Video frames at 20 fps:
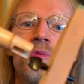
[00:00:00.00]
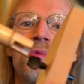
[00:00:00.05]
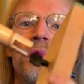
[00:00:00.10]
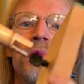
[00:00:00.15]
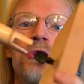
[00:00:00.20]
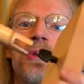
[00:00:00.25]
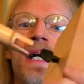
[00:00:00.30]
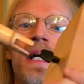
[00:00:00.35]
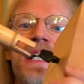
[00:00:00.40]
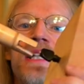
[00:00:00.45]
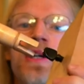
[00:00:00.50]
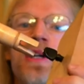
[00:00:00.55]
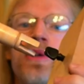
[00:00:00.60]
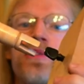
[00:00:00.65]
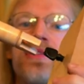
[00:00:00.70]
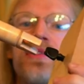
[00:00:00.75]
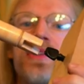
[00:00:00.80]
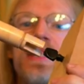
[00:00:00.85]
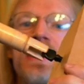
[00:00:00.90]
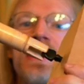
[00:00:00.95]
right
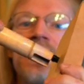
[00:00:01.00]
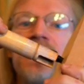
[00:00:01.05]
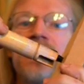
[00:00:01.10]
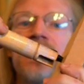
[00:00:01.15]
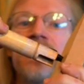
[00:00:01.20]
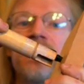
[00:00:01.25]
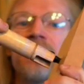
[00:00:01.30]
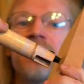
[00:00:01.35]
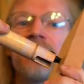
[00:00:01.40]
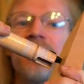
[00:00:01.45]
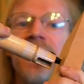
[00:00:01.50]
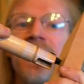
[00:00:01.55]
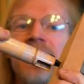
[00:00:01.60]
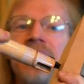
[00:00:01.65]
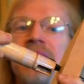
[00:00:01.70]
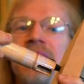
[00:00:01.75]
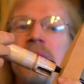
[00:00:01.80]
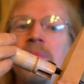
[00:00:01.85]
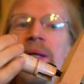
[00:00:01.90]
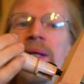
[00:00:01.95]
over the
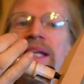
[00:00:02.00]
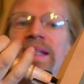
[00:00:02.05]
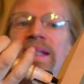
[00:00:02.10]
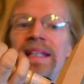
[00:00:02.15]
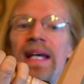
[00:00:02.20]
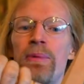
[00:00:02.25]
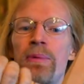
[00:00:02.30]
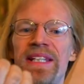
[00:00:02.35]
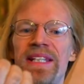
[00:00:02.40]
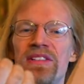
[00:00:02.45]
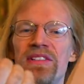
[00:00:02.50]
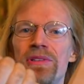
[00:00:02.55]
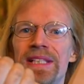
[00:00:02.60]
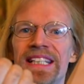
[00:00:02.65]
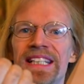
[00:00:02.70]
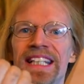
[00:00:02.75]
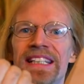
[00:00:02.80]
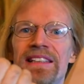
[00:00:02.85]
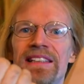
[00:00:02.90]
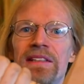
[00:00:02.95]
violin peg, and that way you can
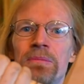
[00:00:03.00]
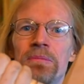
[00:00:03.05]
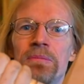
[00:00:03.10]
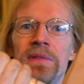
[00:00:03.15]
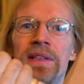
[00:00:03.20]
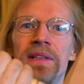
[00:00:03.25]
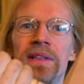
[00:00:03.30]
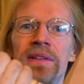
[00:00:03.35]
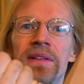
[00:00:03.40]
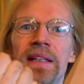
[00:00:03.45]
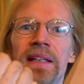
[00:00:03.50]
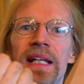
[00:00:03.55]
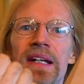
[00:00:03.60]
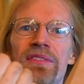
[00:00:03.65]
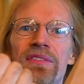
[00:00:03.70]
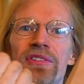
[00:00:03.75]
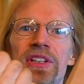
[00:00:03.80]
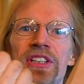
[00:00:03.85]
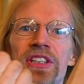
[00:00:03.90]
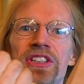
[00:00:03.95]
get some good
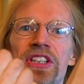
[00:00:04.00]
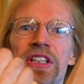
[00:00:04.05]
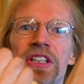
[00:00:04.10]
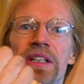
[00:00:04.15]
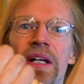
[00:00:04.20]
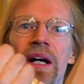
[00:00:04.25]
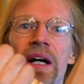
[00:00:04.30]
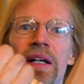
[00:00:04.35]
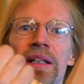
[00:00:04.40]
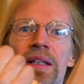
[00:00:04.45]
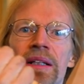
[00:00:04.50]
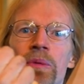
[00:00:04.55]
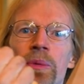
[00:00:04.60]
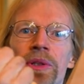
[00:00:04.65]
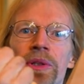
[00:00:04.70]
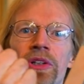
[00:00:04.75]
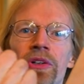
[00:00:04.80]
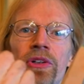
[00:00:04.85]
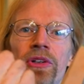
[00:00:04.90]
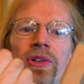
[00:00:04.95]
leverage on it when
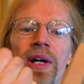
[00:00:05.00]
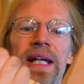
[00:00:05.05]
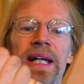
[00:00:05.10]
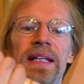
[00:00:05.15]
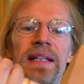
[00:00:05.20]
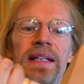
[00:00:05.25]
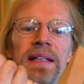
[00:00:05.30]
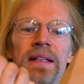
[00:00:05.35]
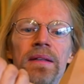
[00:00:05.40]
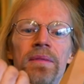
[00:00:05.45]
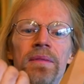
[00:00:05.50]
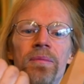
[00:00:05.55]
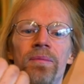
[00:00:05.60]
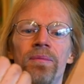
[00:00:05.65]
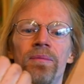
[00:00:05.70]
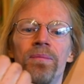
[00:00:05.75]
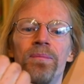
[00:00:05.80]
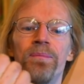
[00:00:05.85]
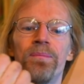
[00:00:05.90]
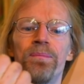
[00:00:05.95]
you're cranking.
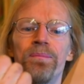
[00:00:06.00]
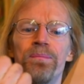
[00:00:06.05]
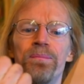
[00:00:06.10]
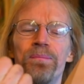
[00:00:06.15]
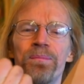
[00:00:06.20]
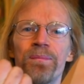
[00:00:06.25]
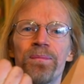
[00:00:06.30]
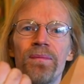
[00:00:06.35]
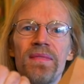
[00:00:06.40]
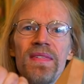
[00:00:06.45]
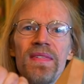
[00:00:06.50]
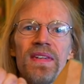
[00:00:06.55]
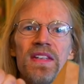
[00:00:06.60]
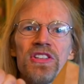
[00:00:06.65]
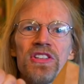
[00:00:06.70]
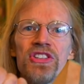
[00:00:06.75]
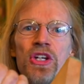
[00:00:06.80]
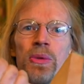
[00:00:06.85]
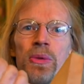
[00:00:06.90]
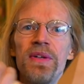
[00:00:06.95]

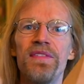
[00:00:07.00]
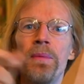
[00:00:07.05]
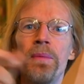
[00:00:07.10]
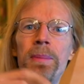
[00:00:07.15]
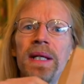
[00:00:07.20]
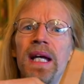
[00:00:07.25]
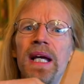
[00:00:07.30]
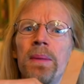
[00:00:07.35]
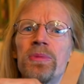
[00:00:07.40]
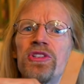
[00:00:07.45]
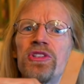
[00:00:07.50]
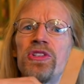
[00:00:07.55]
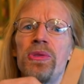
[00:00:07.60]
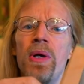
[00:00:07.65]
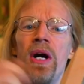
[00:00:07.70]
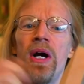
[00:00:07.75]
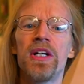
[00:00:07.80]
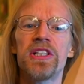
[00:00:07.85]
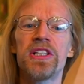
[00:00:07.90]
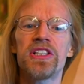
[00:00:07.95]
So if it becomes too
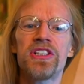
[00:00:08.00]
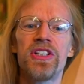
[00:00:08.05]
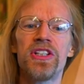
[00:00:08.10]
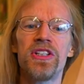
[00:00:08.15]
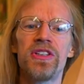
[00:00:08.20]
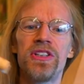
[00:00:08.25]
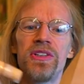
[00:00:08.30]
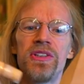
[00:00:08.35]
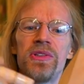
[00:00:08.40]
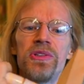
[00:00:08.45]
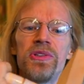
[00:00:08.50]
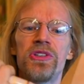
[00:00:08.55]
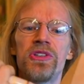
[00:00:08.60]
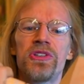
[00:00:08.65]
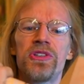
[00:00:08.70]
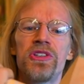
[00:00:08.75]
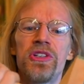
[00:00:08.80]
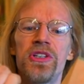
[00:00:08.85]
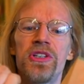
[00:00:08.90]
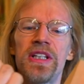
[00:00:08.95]
hard to turn, you use your
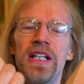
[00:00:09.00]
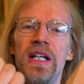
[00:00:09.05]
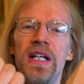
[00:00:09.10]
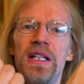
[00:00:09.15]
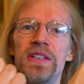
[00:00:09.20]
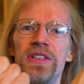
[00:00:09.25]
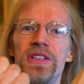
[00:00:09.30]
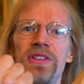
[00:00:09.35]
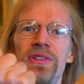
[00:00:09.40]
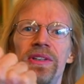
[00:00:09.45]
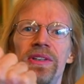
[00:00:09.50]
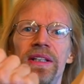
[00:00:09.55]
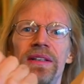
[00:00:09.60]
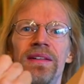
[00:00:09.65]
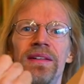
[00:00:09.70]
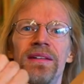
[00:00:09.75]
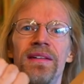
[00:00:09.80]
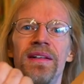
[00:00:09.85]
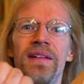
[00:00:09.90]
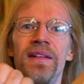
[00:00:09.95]
turn a gauche and you can
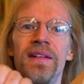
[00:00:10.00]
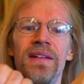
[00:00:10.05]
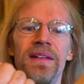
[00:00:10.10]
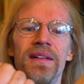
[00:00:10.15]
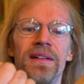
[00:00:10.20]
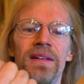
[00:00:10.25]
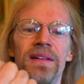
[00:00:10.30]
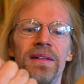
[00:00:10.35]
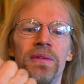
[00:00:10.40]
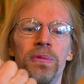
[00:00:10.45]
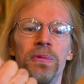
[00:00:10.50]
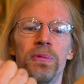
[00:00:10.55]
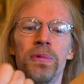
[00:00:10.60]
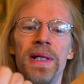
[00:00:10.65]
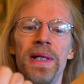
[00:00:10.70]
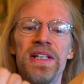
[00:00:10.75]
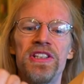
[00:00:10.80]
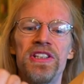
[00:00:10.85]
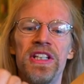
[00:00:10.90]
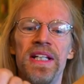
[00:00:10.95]

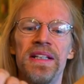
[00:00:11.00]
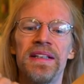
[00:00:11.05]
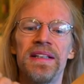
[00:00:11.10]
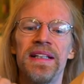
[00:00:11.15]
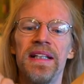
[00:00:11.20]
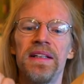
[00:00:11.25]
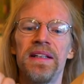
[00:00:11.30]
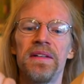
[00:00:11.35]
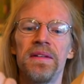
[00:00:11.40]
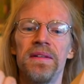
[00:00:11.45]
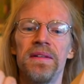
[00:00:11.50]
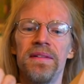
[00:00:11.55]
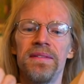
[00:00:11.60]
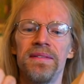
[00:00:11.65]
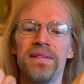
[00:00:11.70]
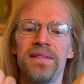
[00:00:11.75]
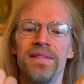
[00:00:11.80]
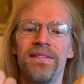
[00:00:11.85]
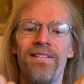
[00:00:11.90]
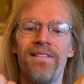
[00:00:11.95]
wrench it and get a
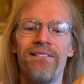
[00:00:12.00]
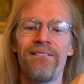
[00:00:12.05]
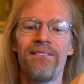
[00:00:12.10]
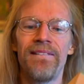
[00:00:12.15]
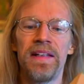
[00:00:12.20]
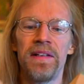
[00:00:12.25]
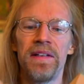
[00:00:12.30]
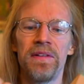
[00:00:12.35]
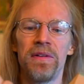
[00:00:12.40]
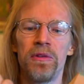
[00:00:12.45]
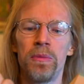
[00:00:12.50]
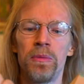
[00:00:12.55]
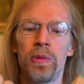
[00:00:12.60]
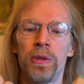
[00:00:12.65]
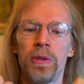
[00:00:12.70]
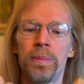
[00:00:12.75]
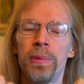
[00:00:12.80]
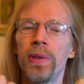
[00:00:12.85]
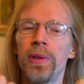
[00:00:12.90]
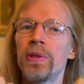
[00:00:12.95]
little more
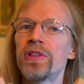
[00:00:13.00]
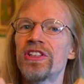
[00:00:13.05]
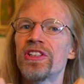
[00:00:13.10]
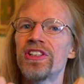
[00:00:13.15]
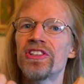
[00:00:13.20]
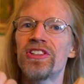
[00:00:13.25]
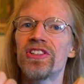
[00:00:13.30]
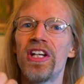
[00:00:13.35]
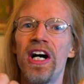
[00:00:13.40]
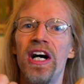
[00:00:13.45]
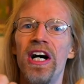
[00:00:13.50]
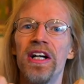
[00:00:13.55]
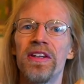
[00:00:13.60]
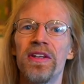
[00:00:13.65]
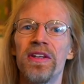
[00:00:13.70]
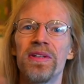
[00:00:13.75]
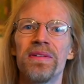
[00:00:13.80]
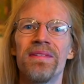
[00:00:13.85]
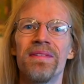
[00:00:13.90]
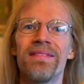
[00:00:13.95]
purchase on
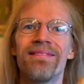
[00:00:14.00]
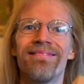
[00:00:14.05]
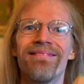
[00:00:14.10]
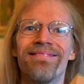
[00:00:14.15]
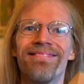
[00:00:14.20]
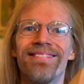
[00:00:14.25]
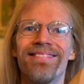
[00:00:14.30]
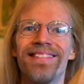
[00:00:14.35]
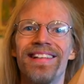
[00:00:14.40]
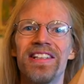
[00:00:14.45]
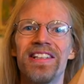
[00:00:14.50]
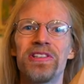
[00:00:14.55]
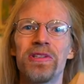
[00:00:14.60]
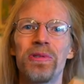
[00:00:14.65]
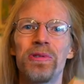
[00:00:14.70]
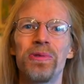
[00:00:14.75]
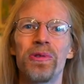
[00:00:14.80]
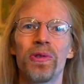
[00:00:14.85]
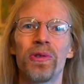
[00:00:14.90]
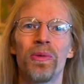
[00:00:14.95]
the
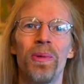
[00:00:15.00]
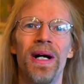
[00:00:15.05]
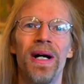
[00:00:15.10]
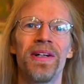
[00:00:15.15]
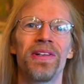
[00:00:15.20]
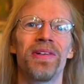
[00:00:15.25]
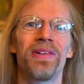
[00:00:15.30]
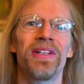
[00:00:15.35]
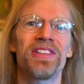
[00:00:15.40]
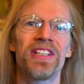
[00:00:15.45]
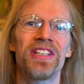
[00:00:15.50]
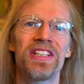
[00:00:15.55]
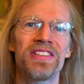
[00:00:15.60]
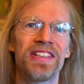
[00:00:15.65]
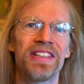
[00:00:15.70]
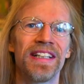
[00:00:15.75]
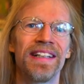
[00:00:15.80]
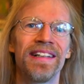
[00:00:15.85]
tuner while you're adjusting.